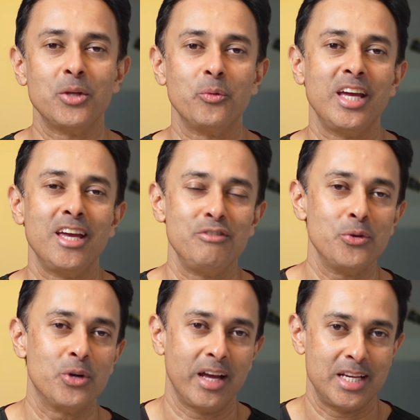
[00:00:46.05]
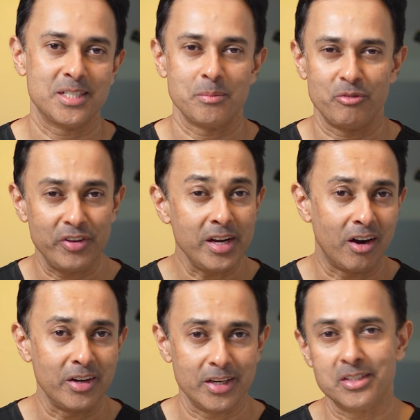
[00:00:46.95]
the way, if you'd like some free
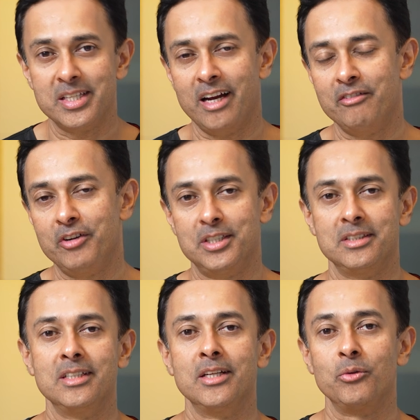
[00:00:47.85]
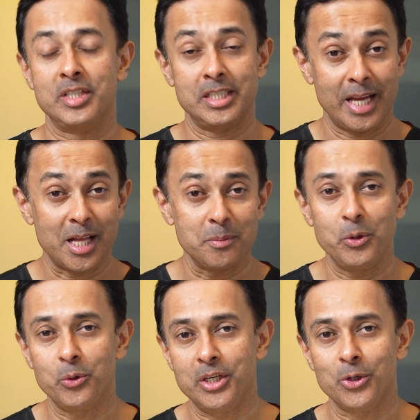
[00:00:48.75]
articles that I've written which can help
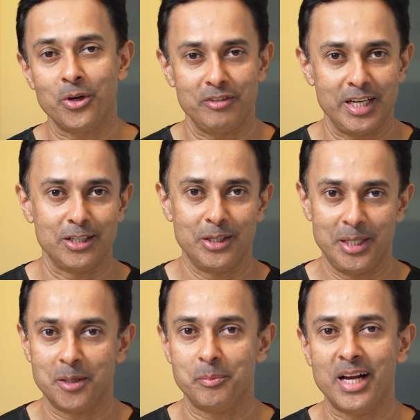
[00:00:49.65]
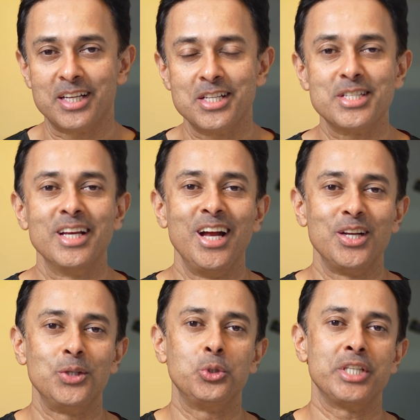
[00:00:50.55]
you in your everyday clinical practice,
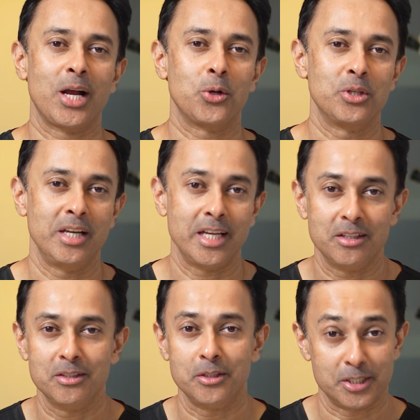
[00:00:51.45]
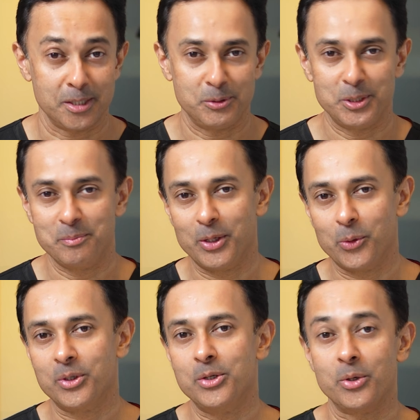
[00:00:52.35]
do check out the link in the description
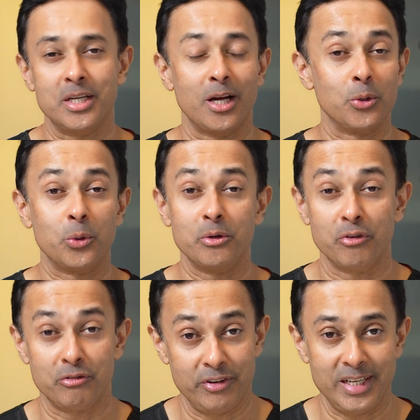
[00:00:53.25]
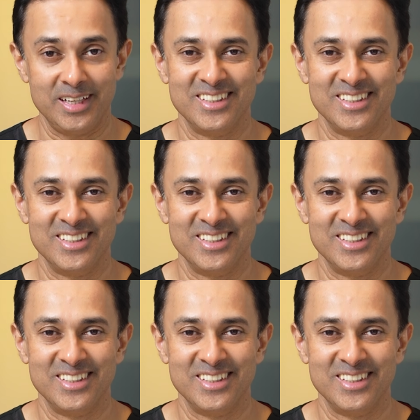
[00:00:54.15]
below. You can download it for free.